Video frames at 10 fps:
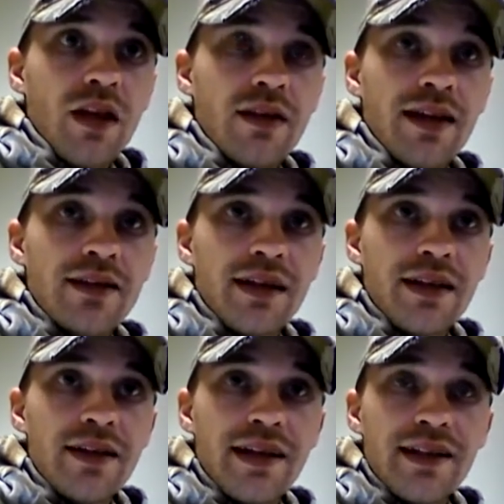They
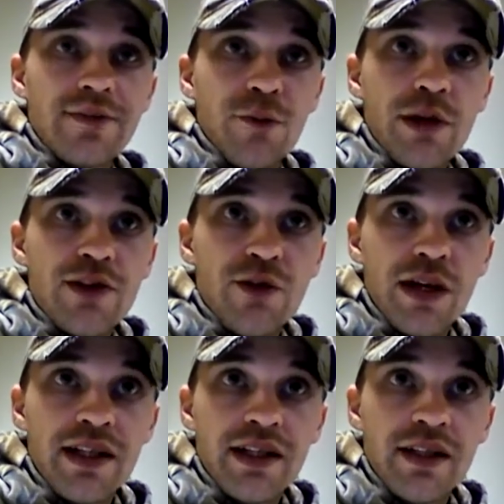say that it's free
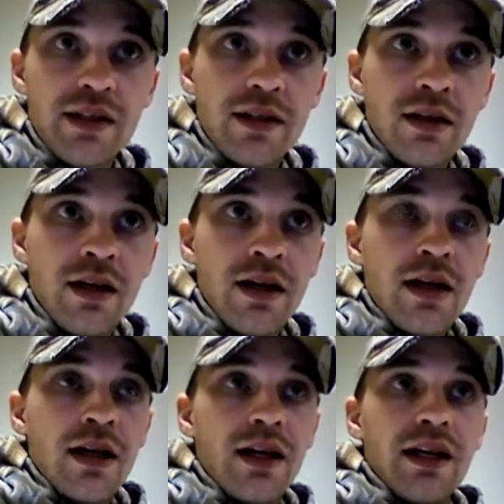training.
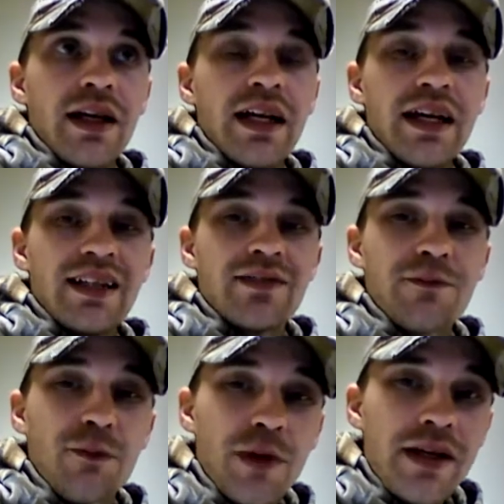It's
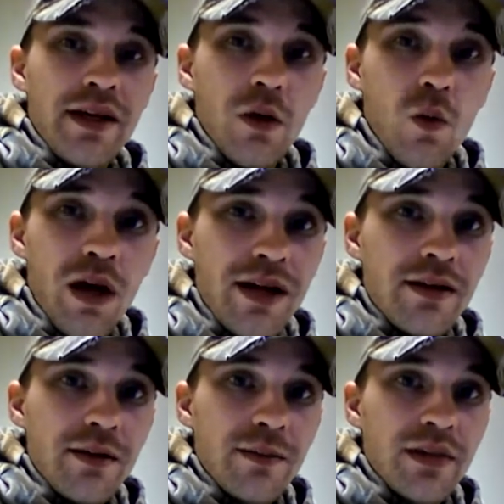free in a
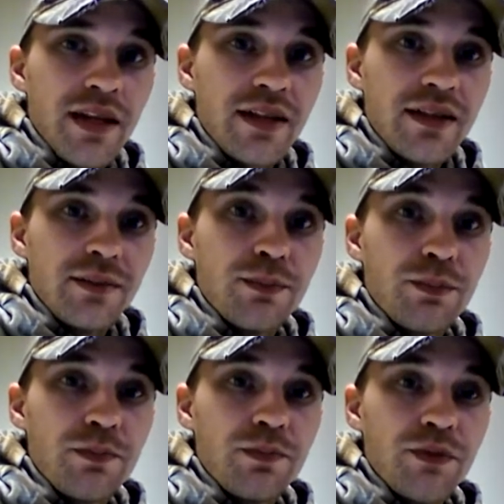way. They
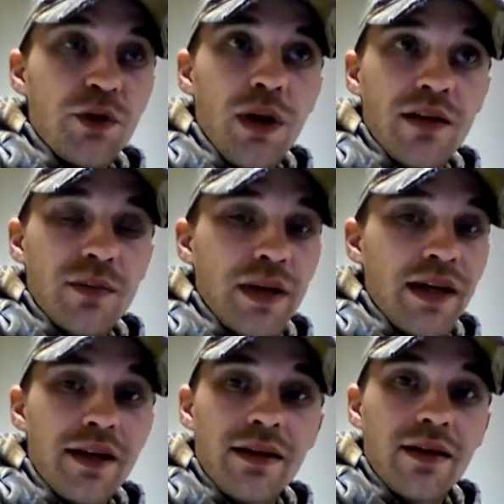you don't have to
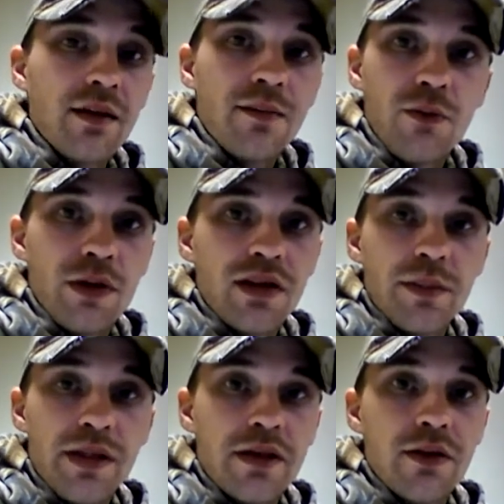pay anything up front to
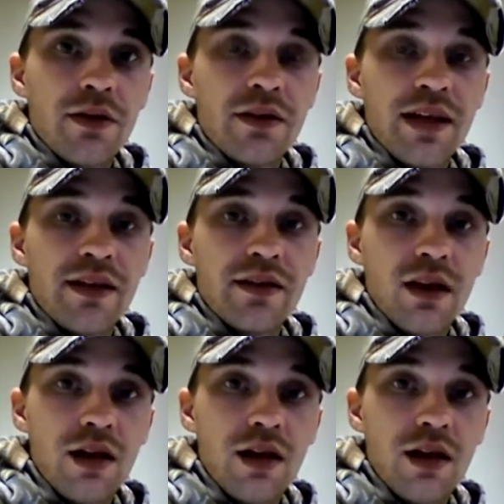be here. They